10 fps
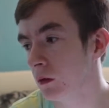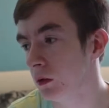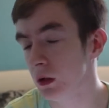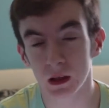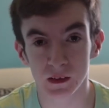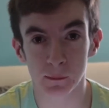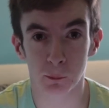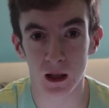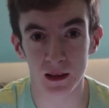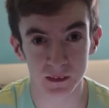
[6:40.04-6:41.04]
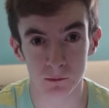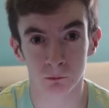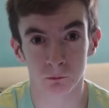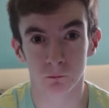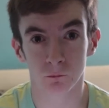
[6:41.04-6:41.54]
You can suppress
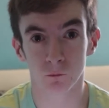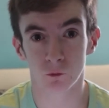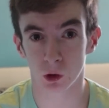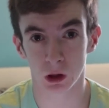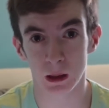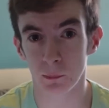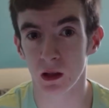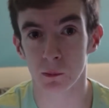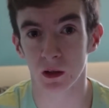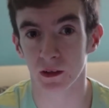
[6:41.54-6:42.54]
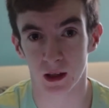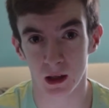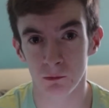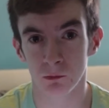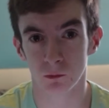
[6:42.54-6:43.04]
them for a limited amount of
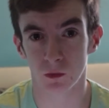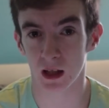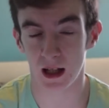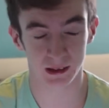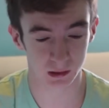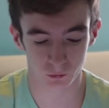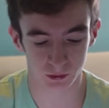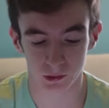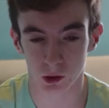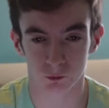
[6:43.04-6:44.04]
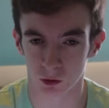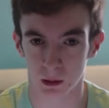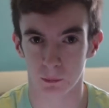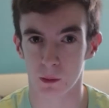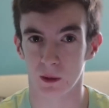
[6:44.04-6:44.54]
time. Well, I can only do it for a
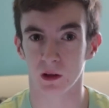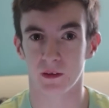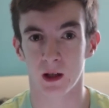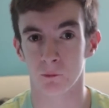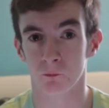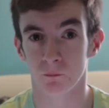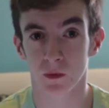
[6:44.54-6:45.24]
limited amount of time.